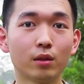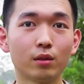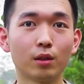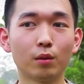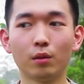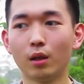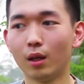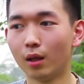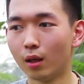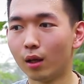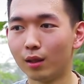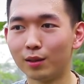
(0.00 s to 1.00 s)
So
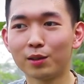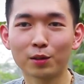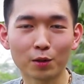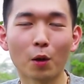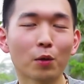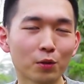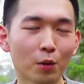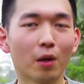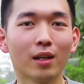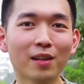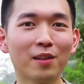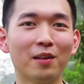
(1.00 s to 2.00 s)
This is also
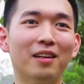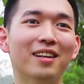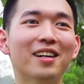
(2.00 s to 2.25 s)
another